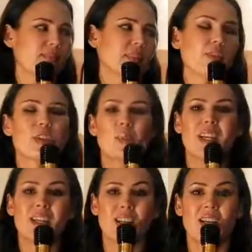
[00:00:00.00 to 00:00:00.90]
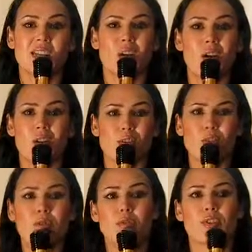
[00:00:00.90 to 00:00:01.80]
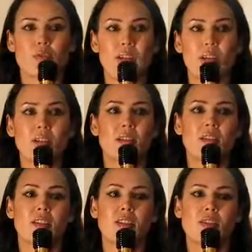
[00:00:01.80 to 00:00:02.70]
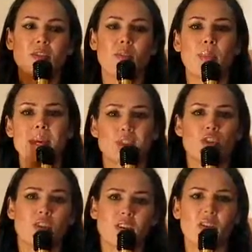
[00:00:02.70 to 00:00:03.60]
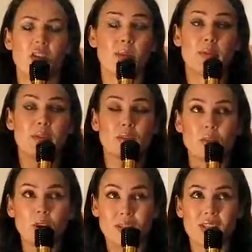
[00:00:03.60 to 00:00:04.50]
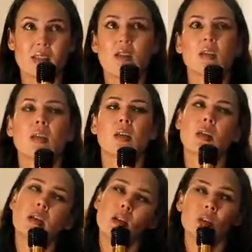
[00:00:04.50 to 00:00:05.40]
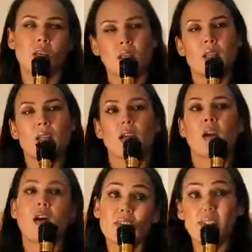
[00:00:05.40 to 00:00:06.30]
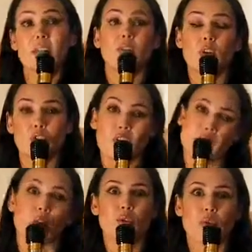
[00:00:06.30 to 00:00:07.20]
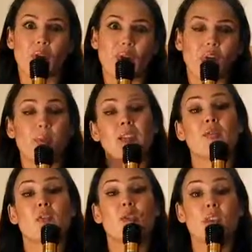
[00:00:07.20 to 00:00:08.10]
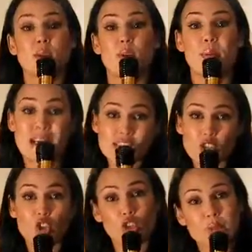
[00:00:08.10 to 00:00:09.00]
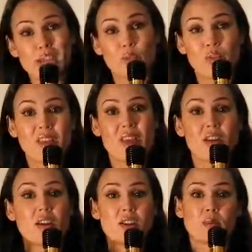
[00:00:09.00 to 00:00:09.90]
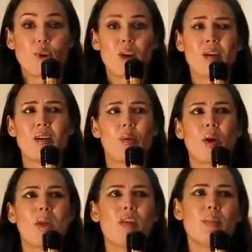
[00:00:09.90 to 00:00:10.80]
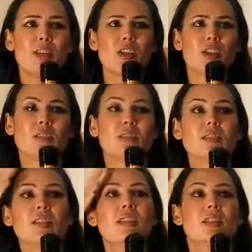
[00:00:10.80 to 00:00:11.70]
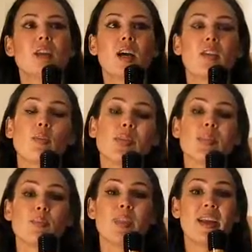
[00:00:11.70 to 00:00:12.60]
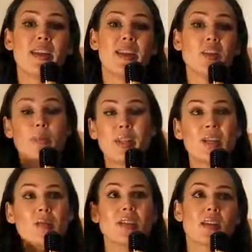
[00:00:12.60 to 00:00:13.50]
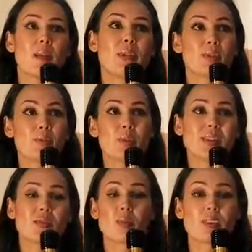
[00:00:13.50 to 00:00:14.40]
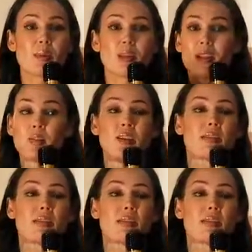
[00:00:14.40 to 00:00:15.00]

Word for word: If you're going to be in a nice car, don't drink. Even if you're a passenger. I mean, well, obviously. Obviously, if you're a driver, don't drink. But if you're going to be a passenger and you're going to be in a really fun, awesome car, why are you being... It wasn't the plan. The plan was, I mean, there wasn't really a plan.